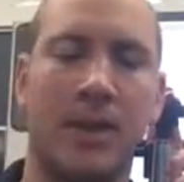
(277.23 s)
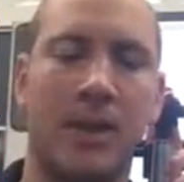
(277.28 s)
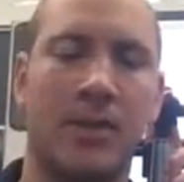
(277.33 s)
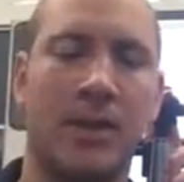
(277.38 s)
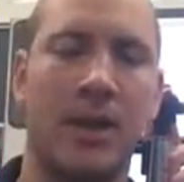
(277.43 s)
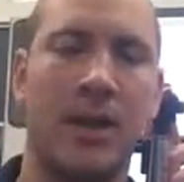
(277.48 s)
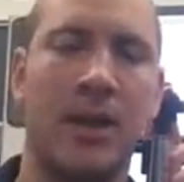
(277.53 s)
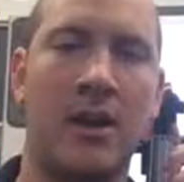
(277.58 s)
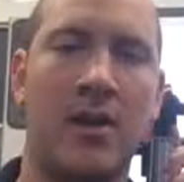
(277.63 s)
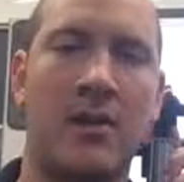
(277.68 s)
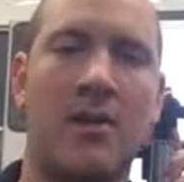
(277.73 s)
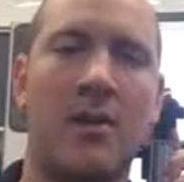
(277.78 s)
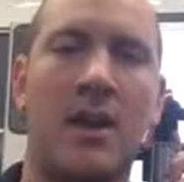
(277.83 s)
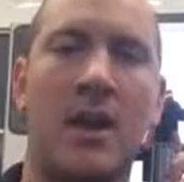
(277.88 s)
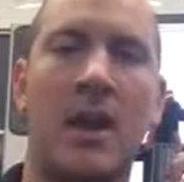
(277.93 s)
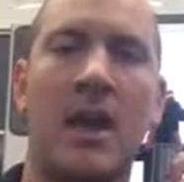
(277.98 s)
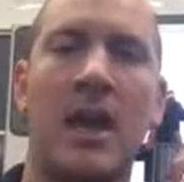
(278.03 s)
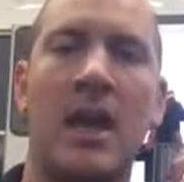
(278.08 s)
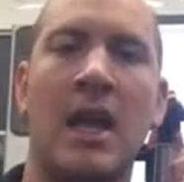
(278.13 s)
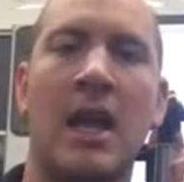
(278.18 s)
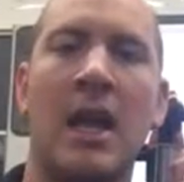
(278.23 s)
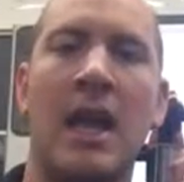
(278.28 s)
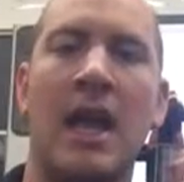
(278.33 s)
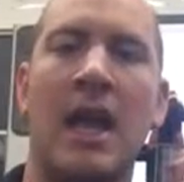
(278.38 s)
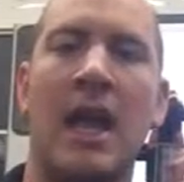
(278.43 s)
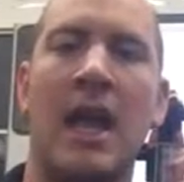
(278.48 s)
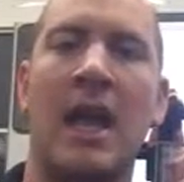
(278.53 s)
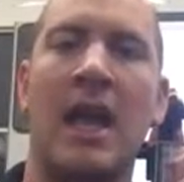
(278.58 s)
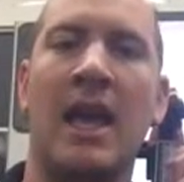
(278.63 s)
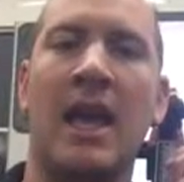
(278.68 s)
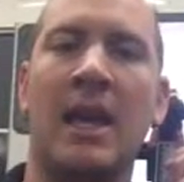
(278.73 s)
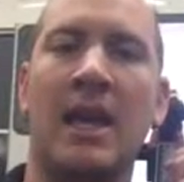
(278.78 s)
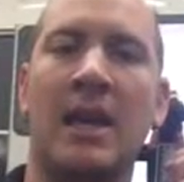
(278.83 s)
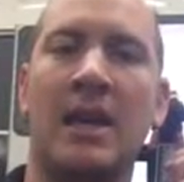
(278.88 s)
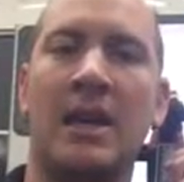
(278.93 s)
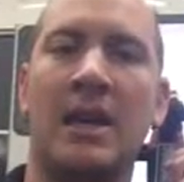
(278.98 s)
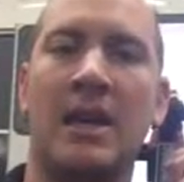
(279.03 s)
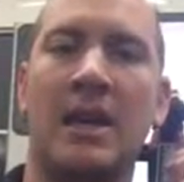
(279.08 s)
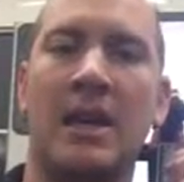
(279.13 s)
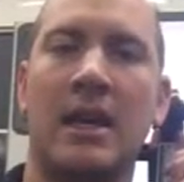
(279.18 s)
Here I go. A,